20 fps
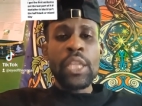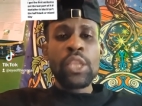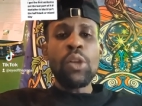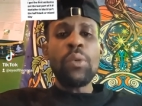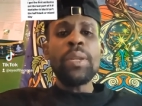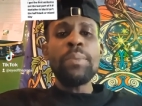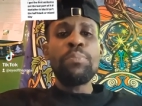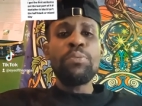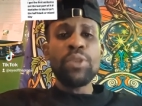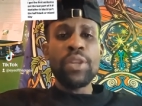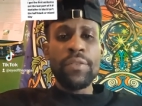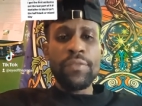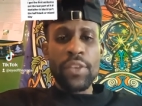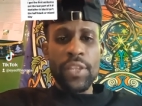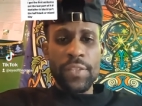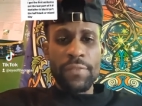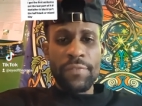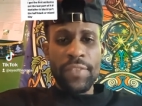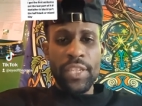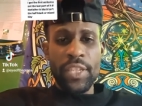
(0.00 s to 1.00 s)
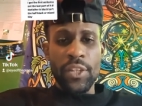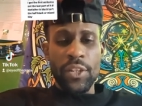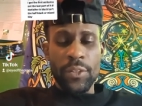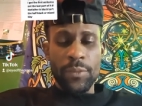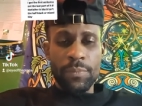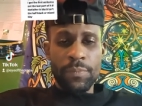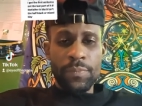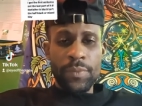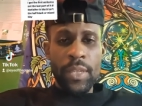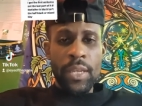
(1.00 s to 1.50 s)
Now in previous video,
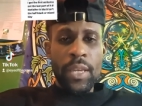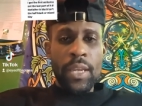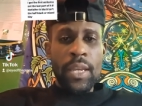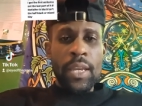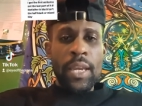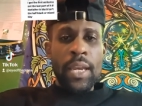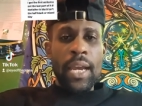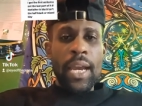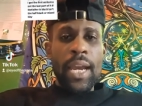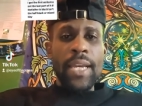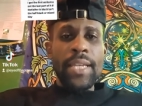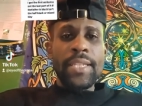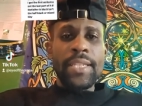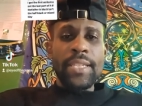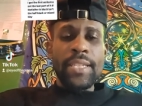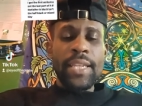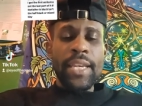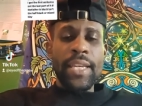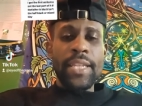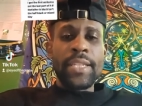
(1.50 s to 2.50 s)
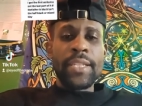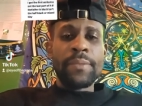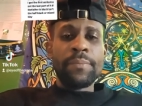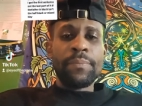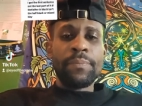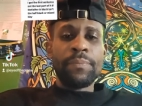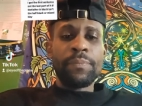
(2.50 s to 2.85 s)
I said